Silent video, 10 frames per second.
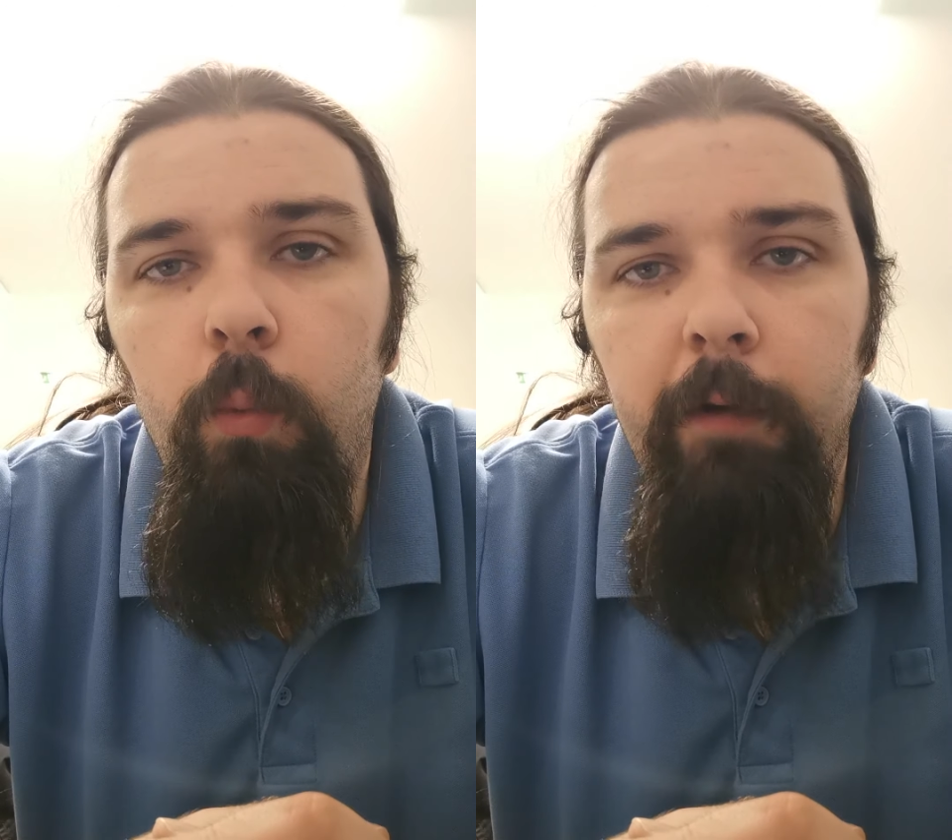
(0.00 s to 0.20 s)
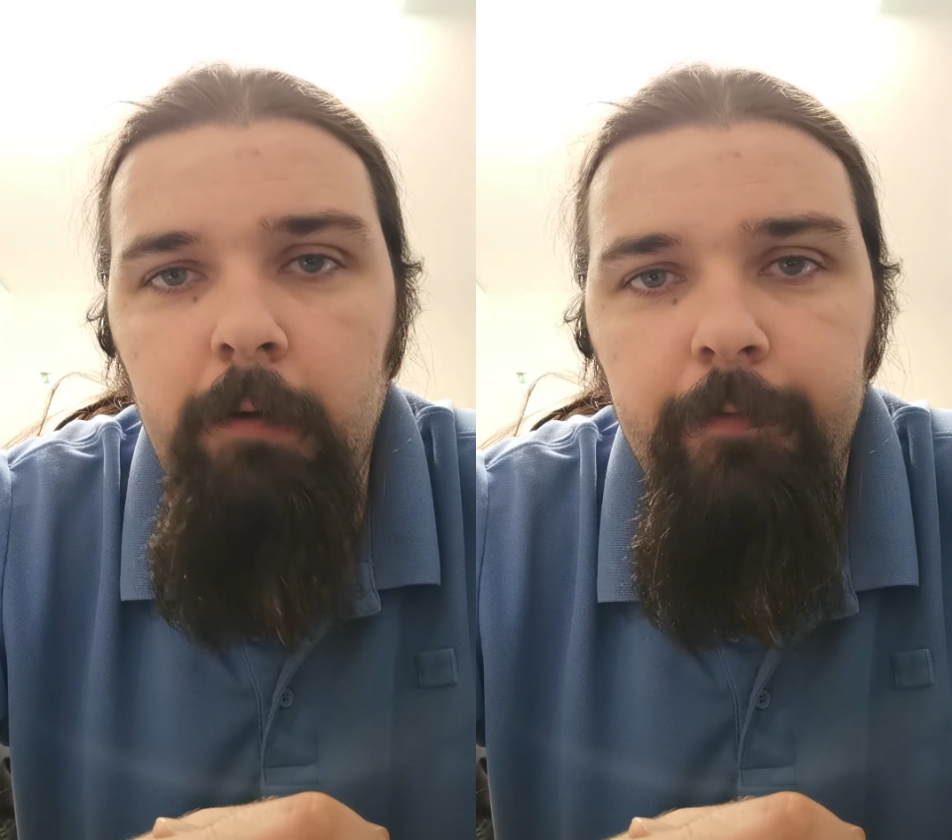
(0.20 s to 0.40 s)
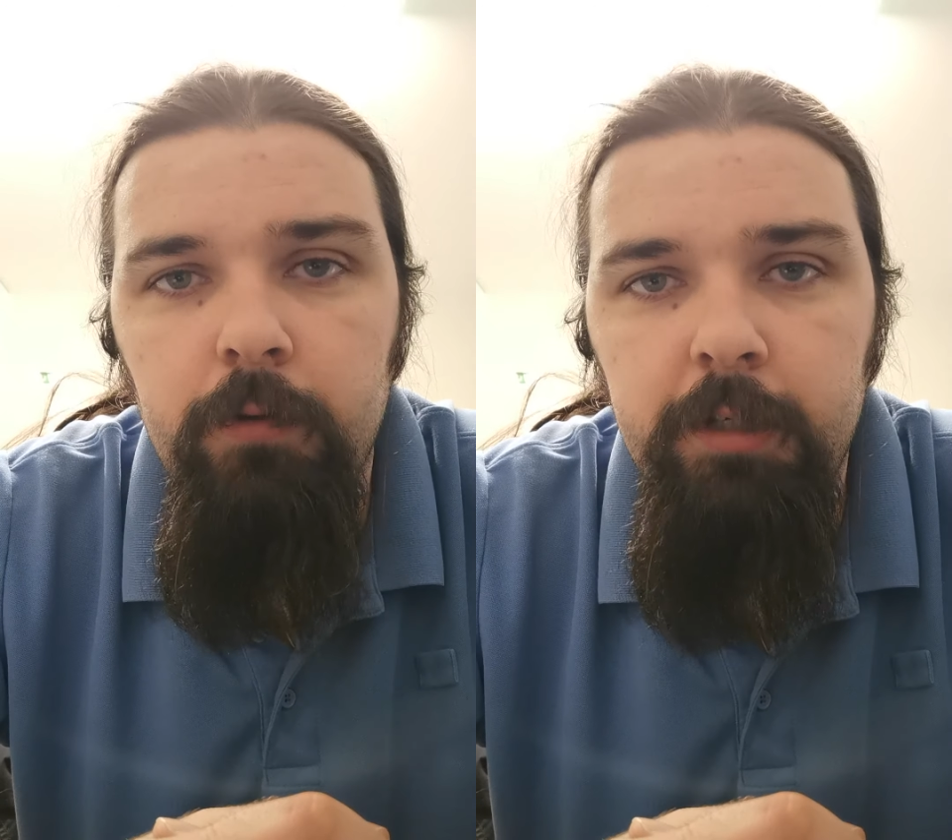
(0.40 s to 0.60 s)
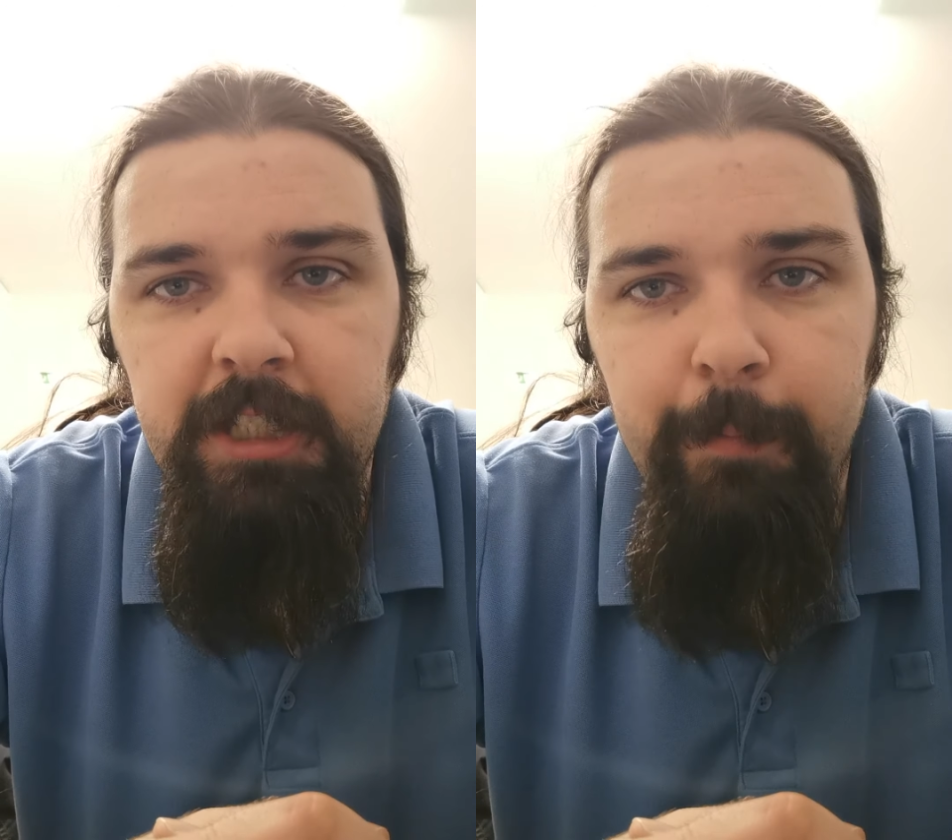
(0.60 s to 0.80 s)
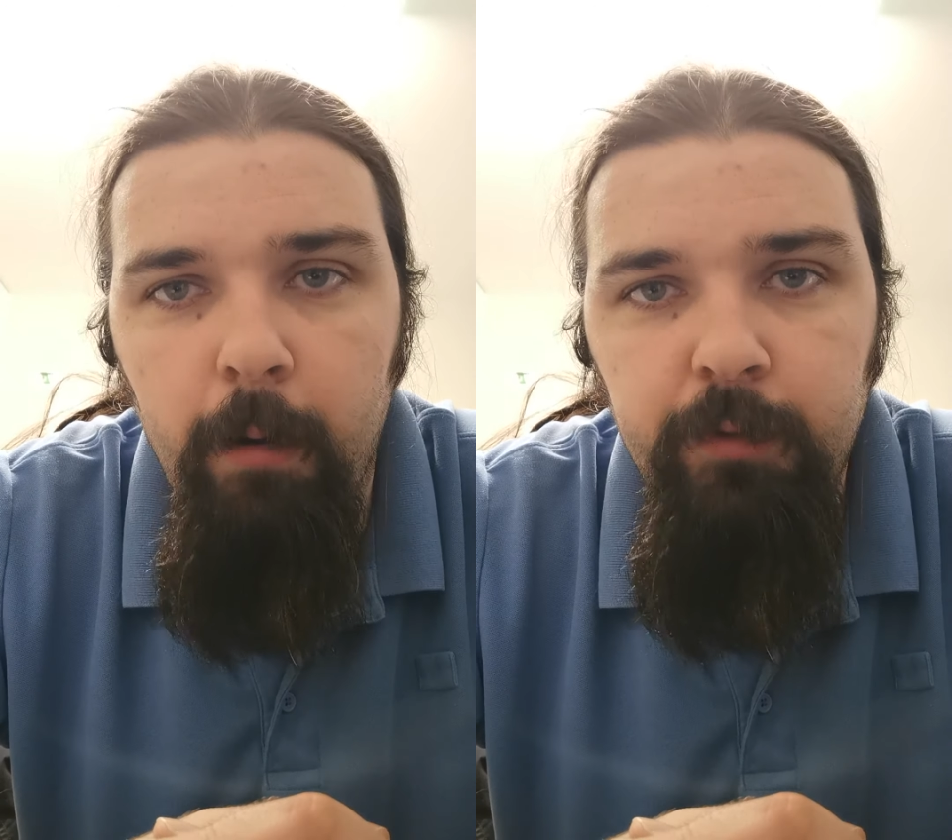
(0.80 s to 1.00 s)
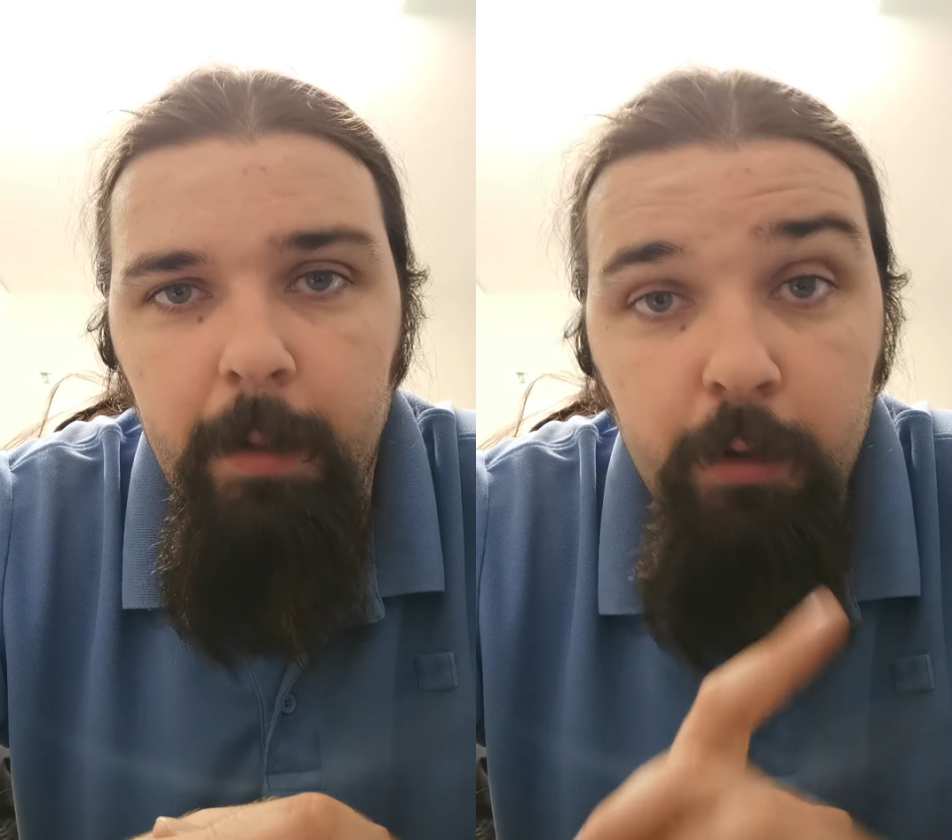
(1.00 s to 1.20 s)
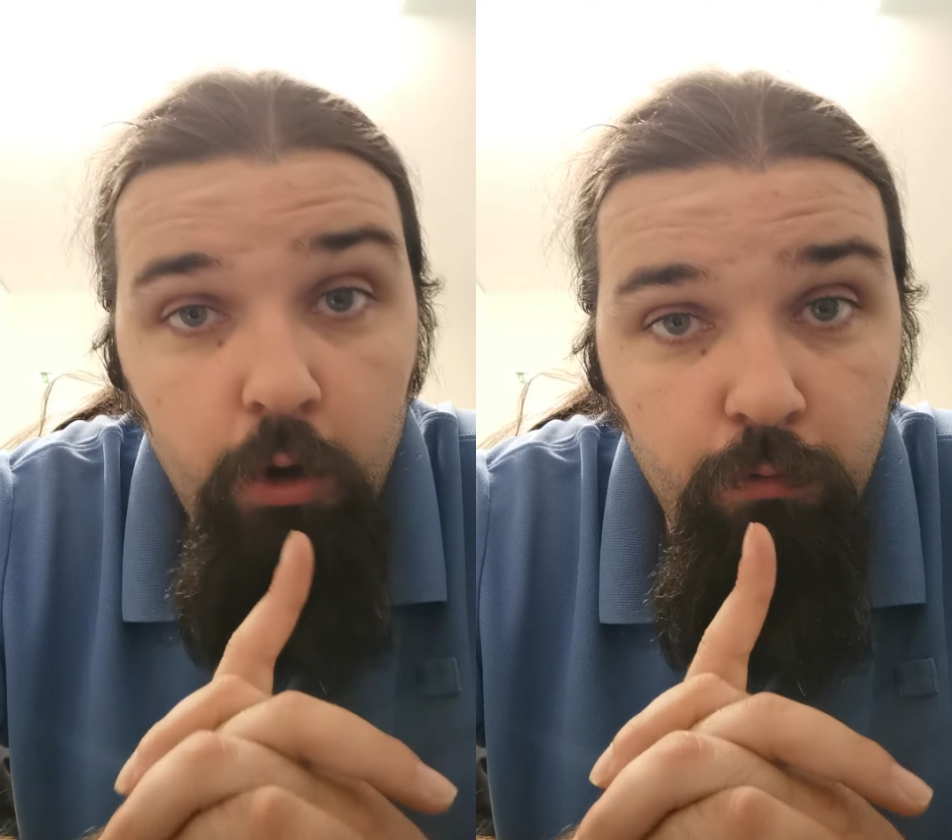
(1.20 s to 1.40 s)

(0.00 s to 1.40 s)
when refugees are popped up.